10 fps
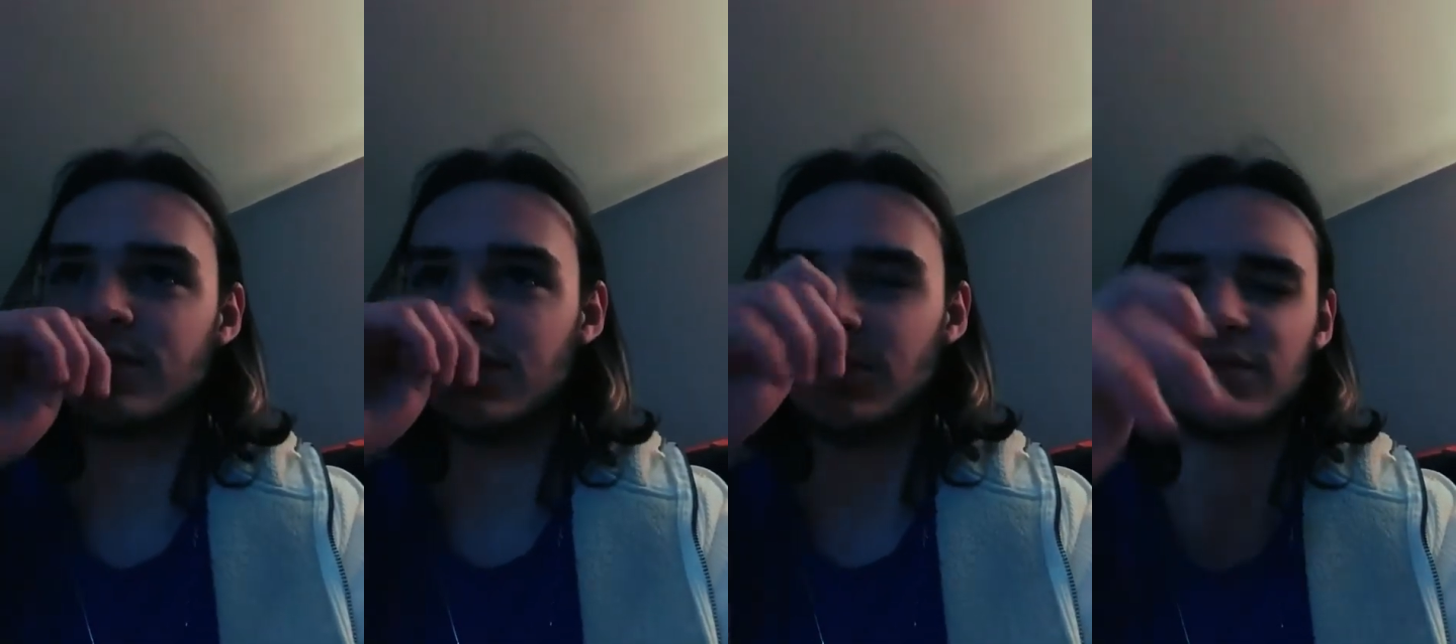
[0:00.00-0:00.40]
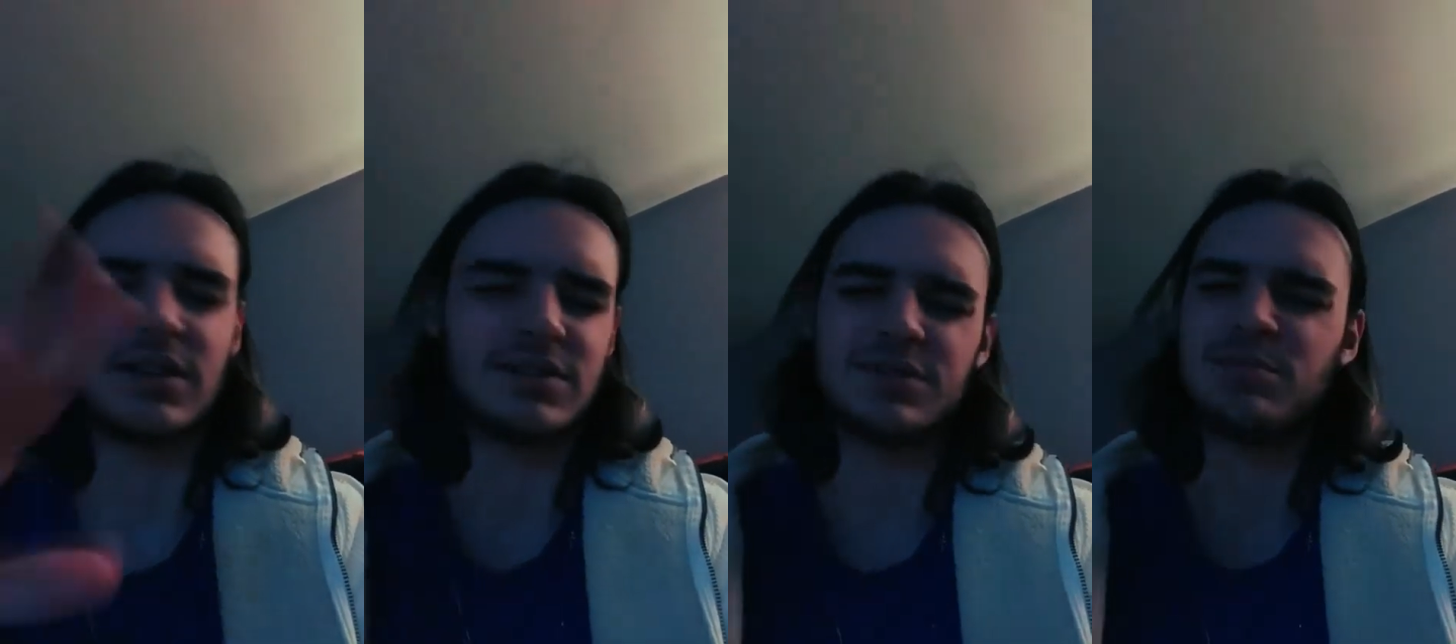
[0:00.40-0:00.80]
and he was
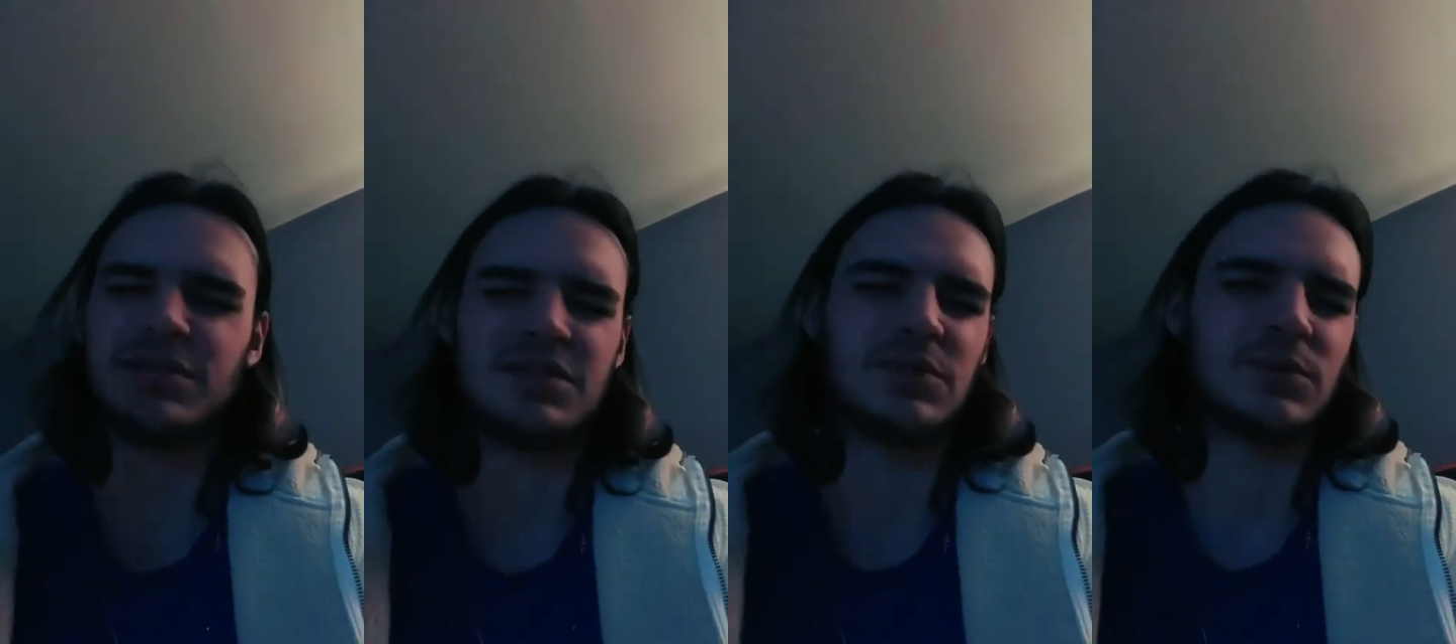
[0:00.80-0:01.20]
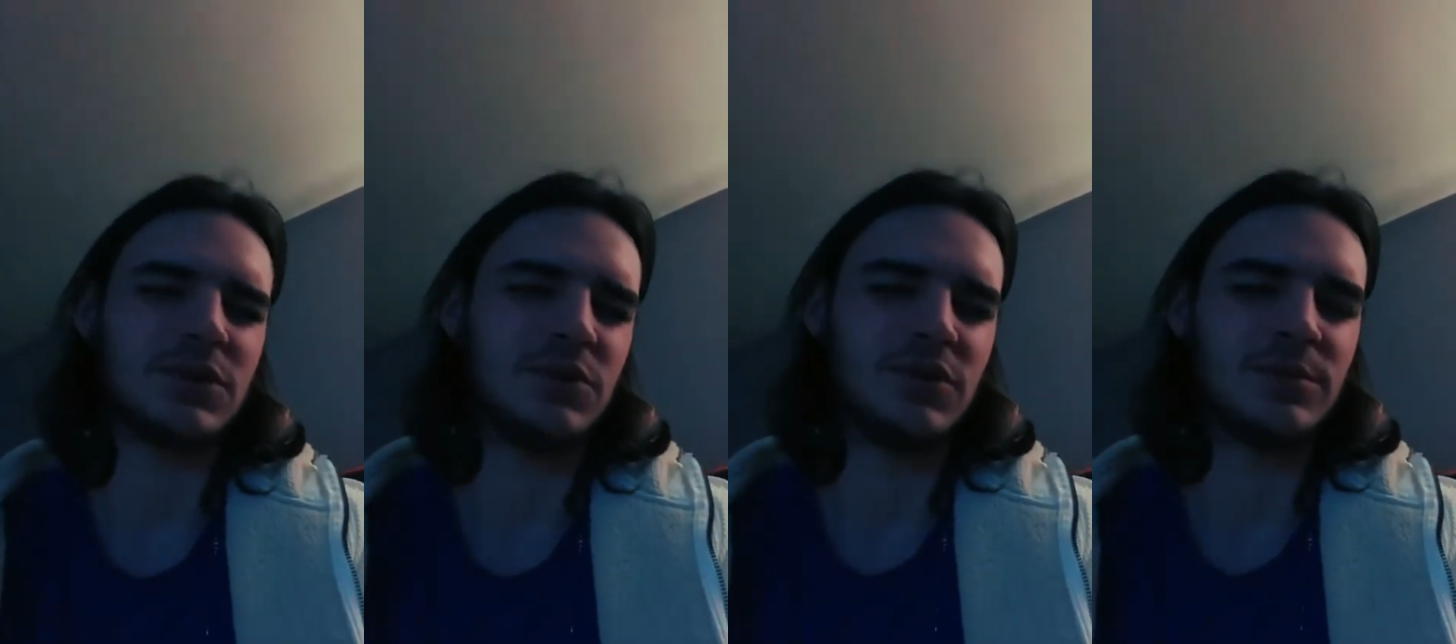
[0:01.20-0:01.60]
like, just please don't
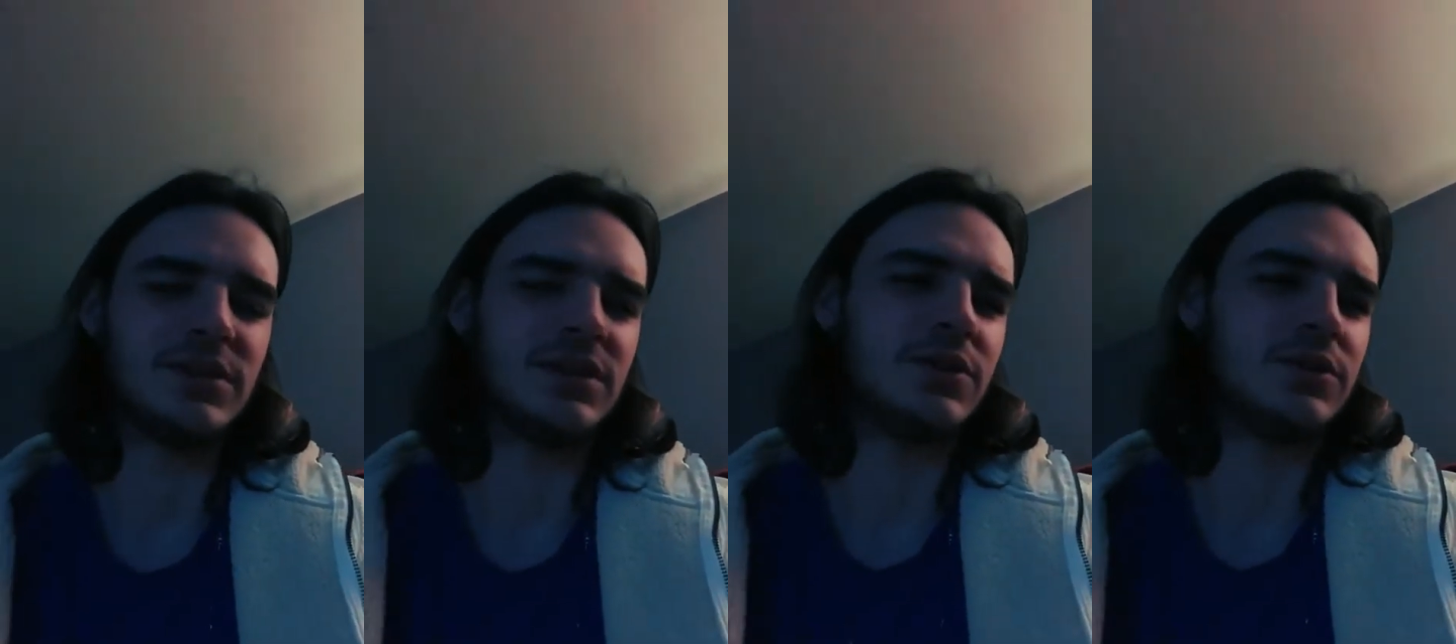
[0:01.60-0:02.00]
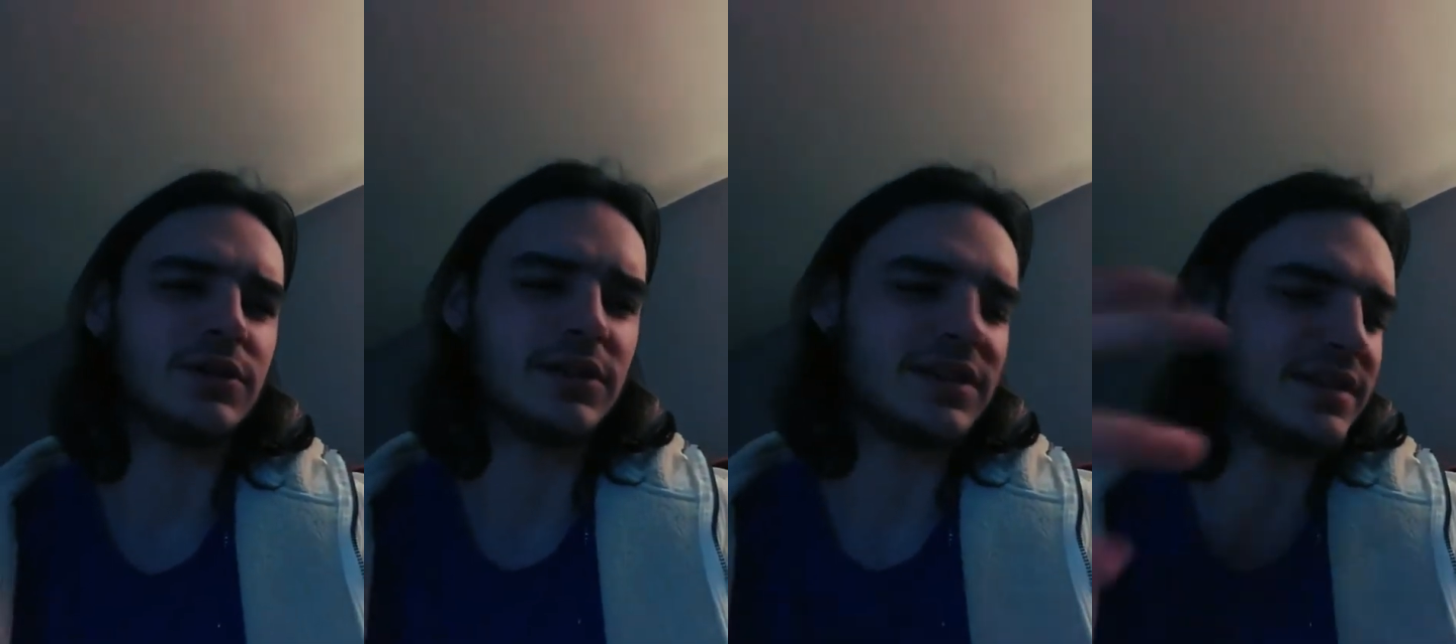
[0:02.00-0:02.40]
record me, you know,
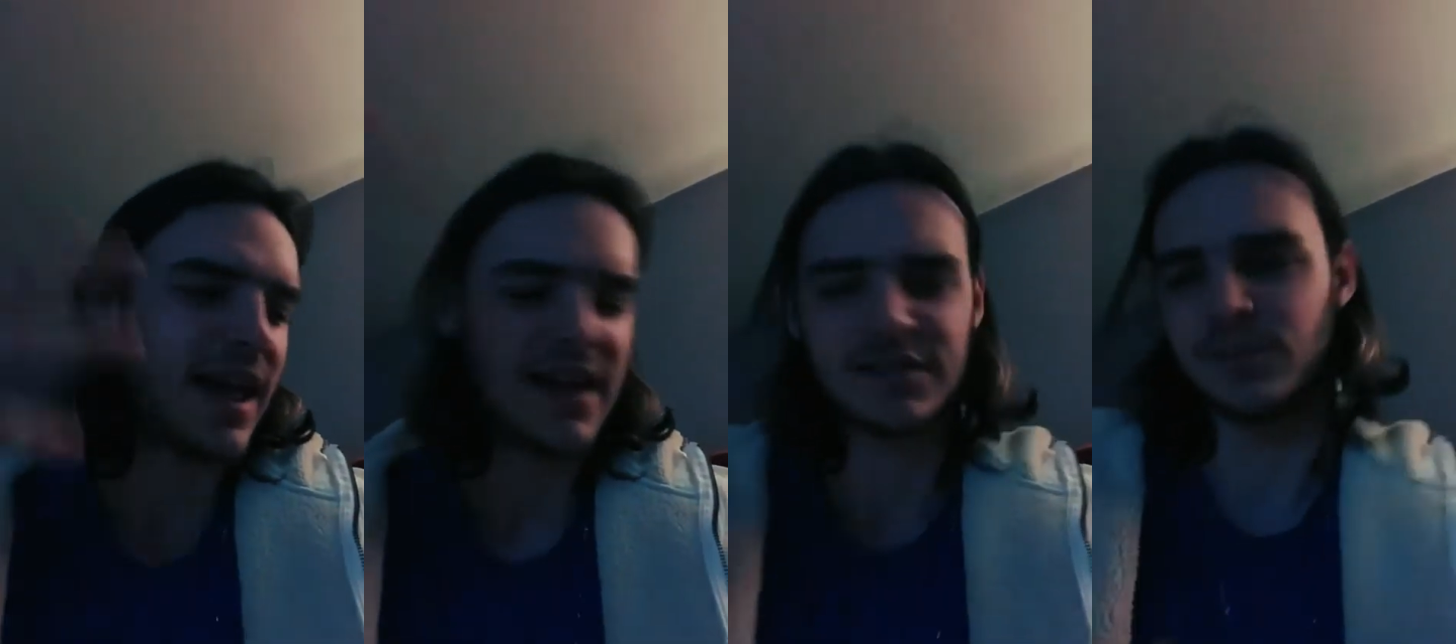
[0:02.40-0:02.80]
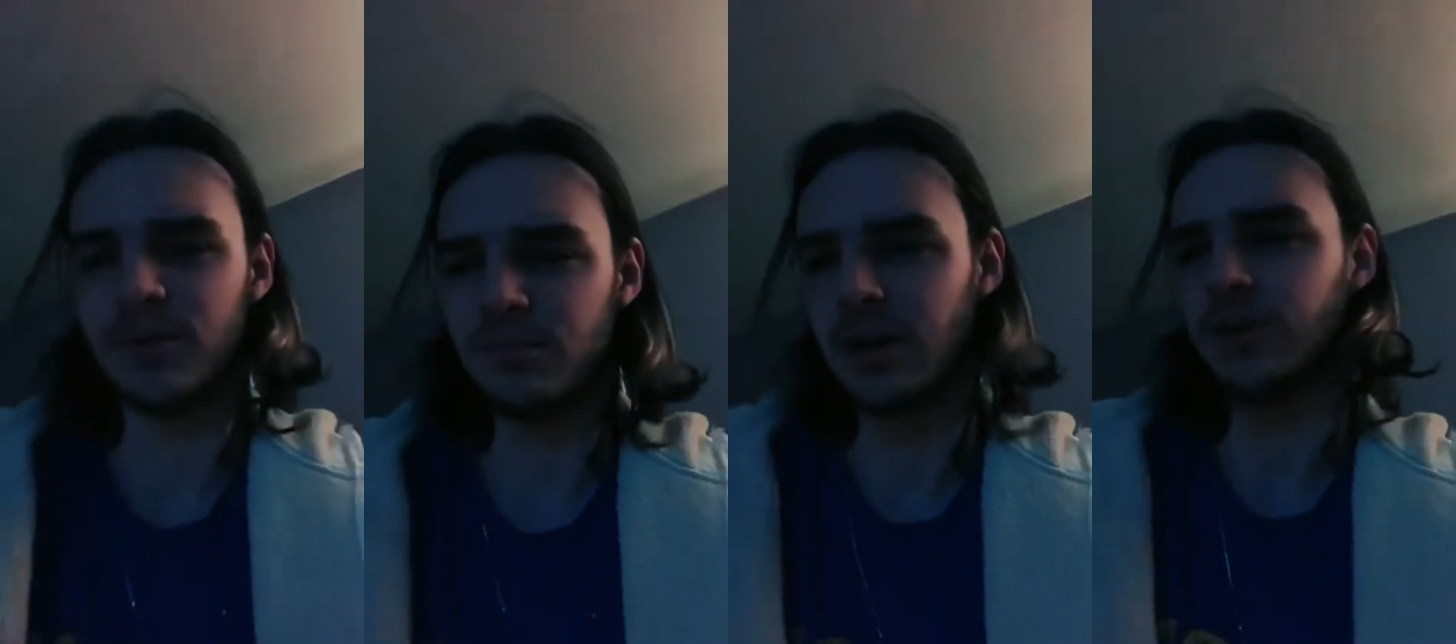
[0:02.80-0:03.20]
or at least ask me
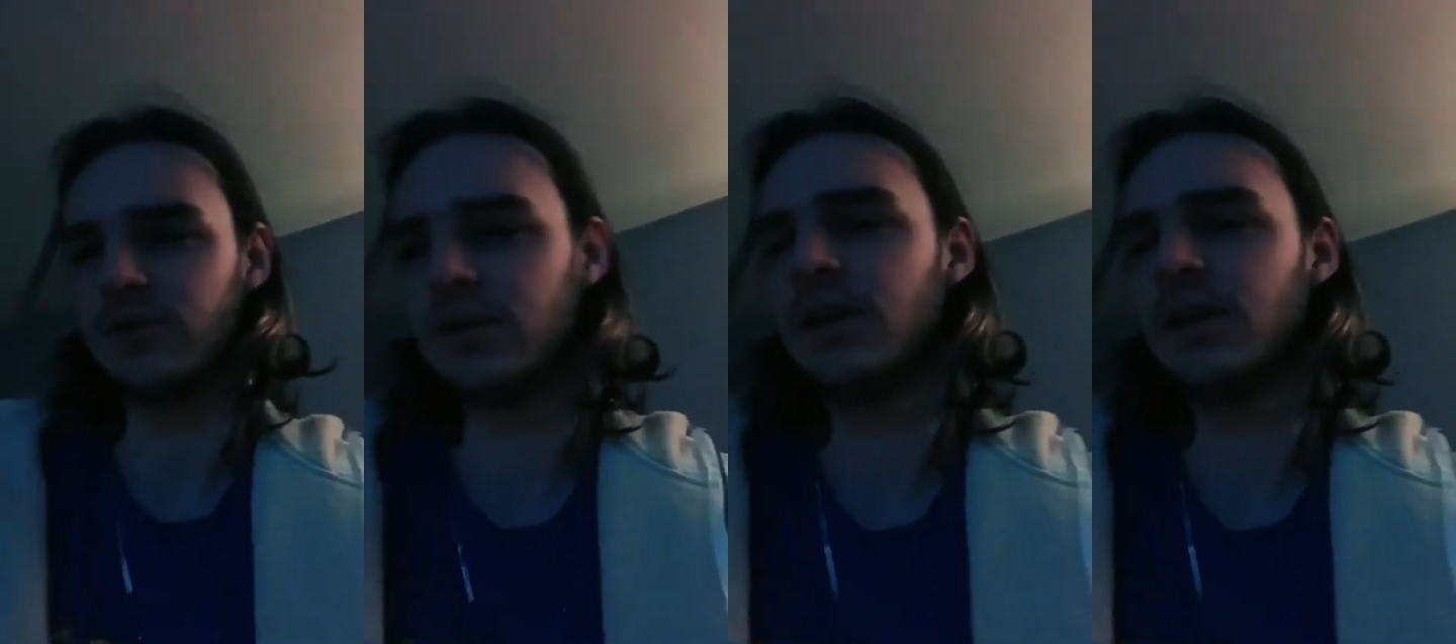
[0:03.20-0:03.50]
about it.